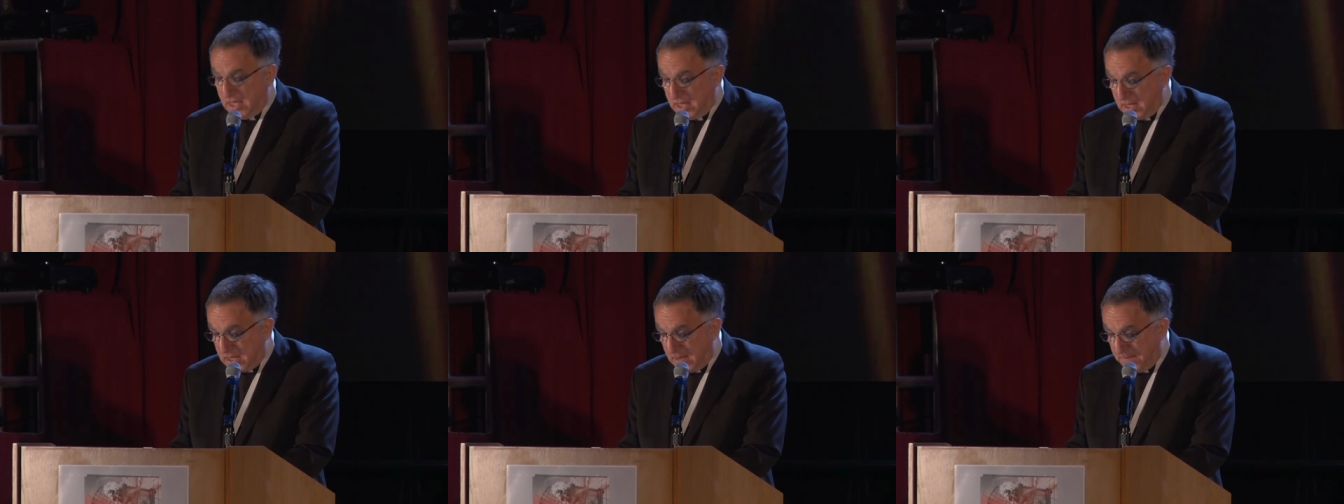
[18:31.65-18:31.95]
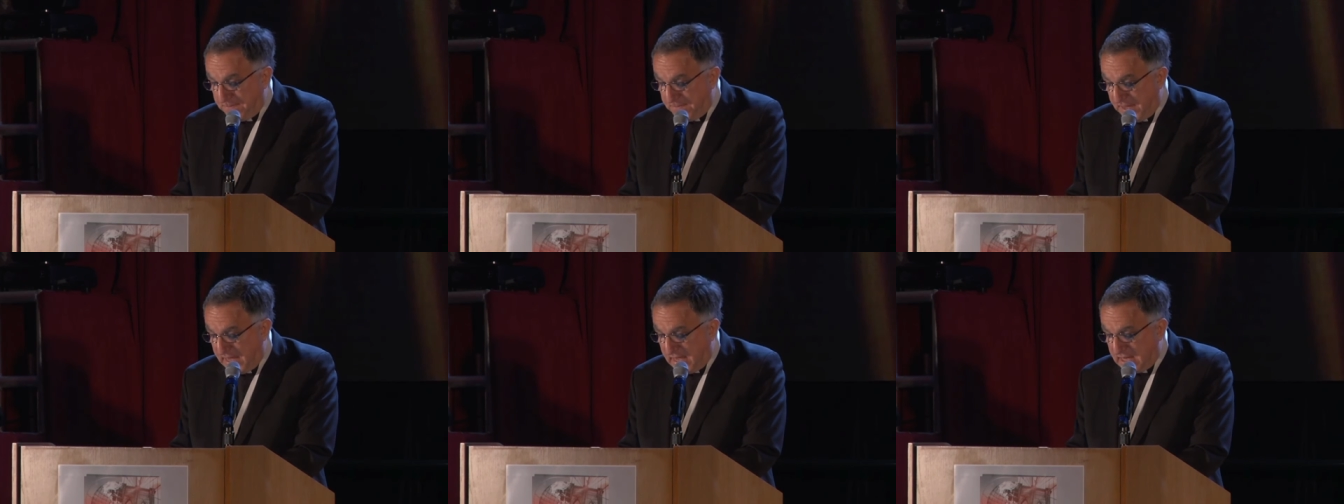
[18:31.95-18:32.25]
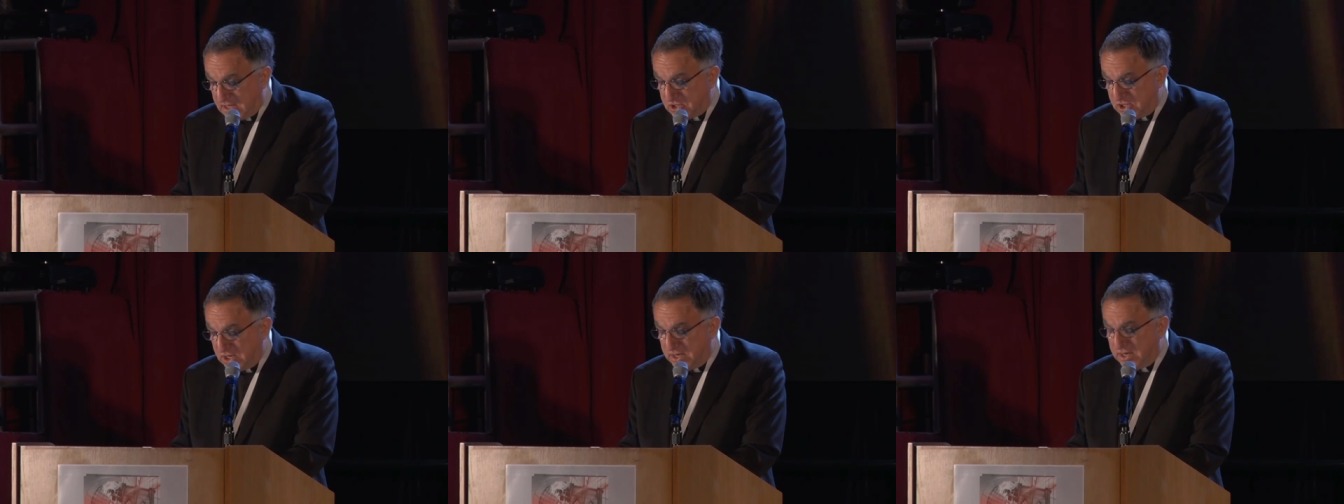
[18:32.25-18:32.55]

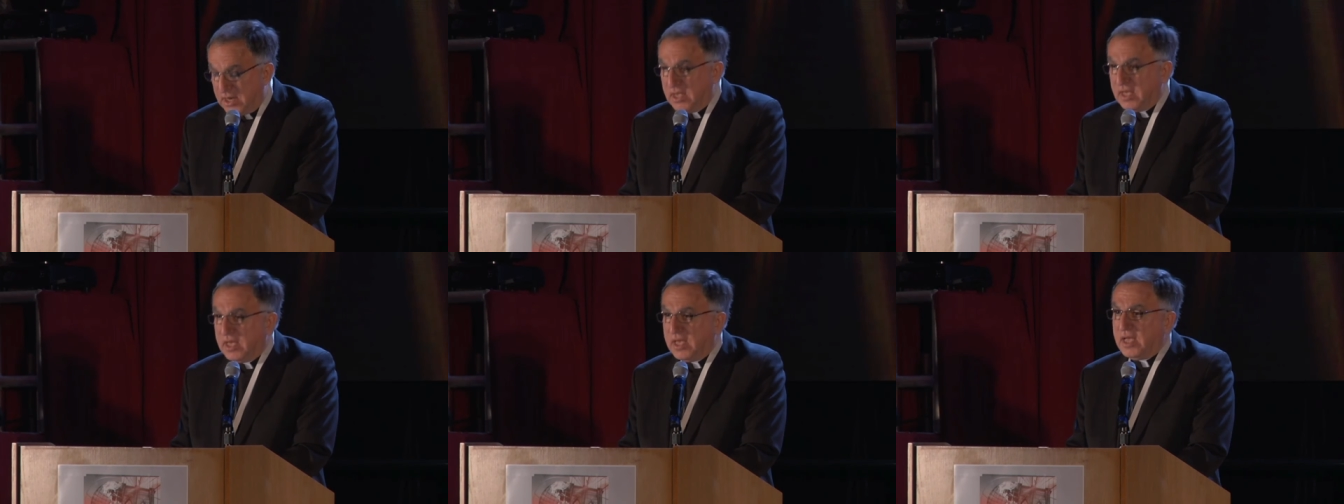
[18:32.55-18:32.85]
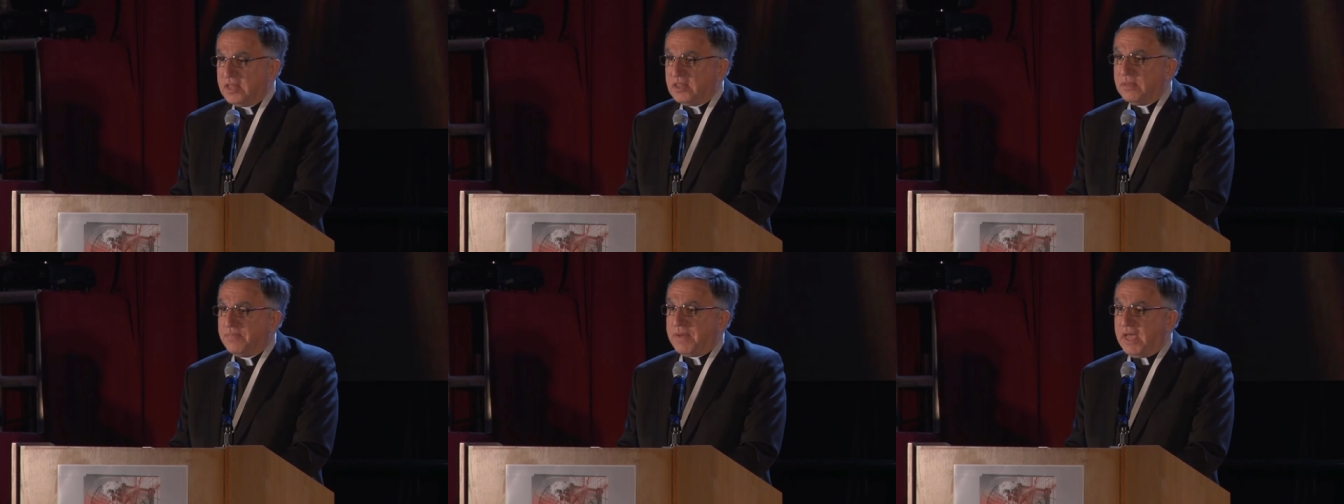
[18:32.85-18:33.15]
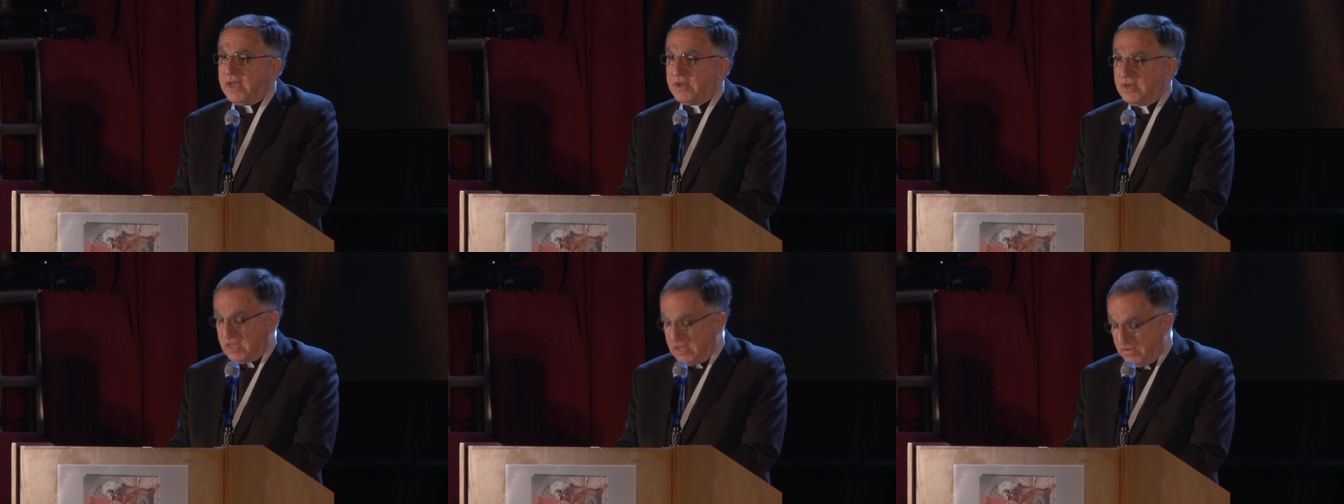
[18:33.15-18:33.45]
compassion, and the
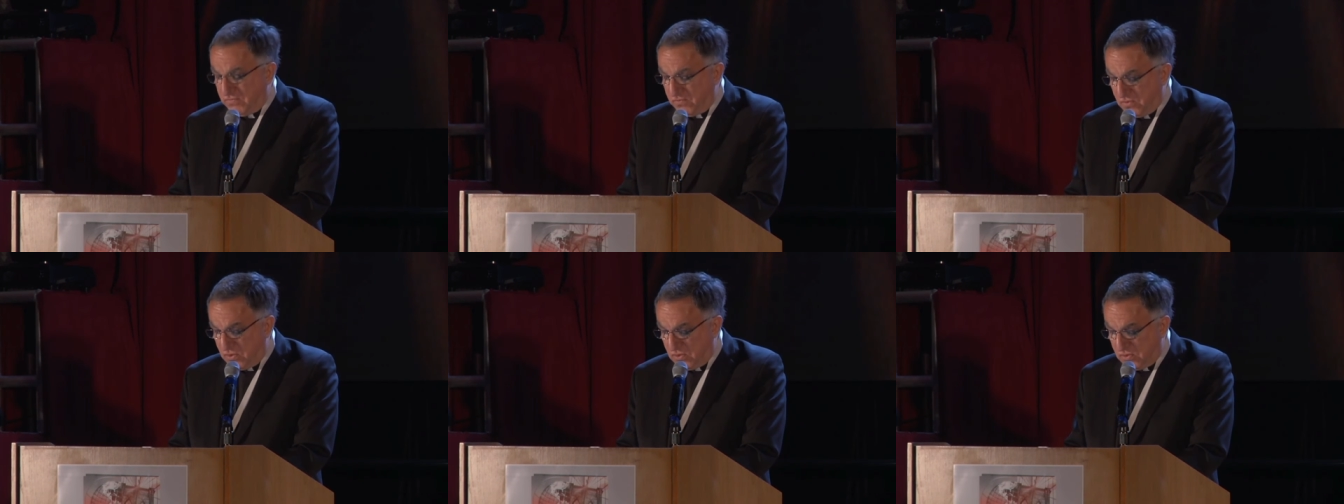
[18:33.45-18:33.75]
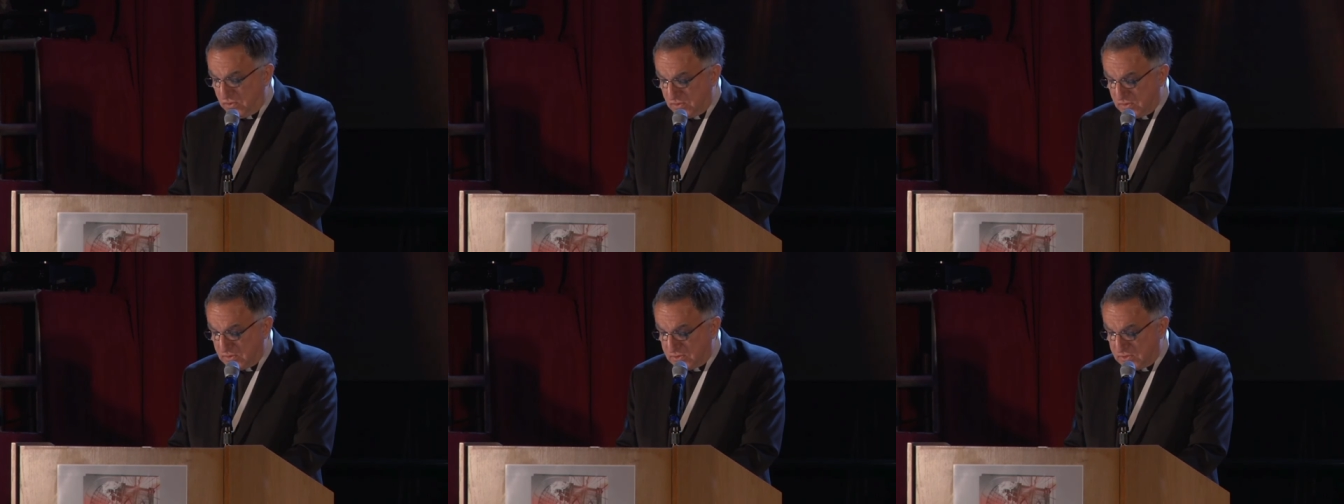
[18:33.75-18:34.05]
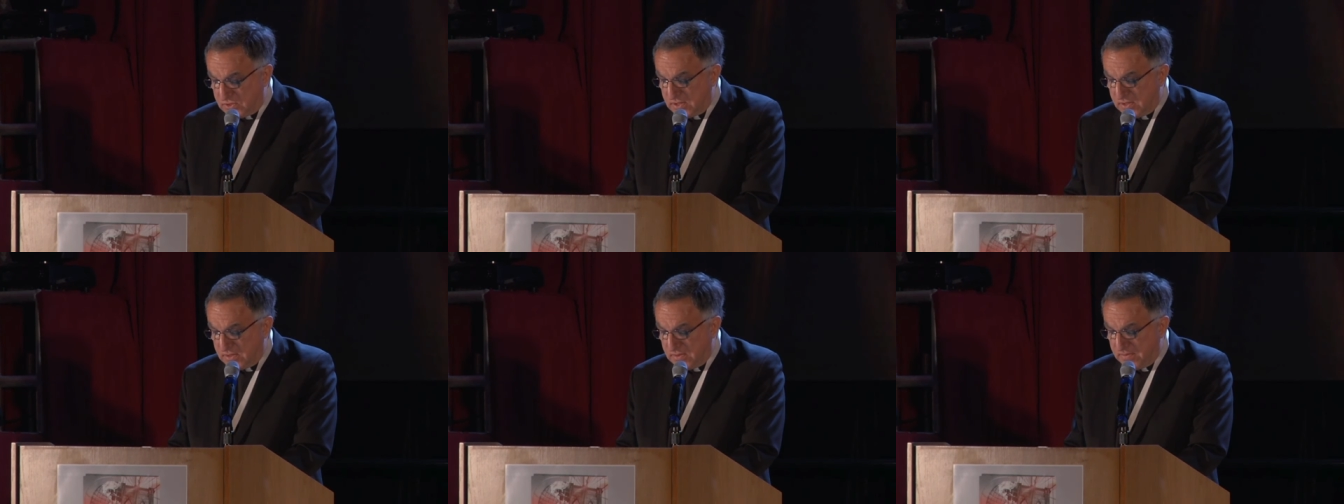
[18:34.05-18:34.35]
binding of wounds.